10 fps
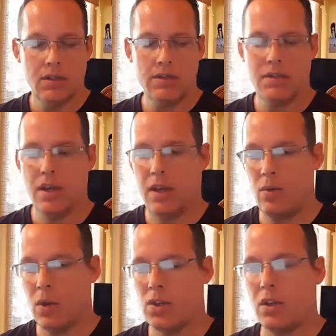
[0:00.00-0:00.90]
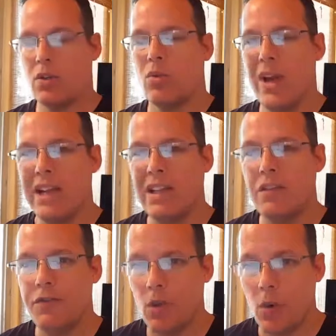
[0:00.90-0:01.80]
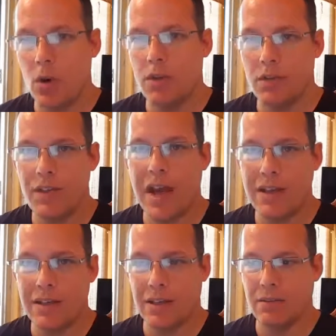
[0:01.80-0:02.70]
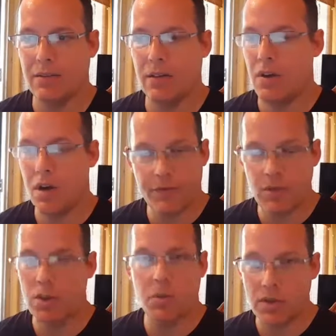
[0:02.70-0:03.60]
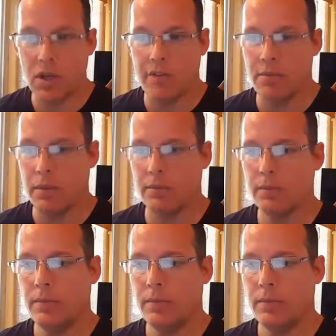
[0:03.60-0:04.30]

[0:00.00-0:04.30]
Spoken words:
The CIA works directly for the Vatican, not for the U.S. government.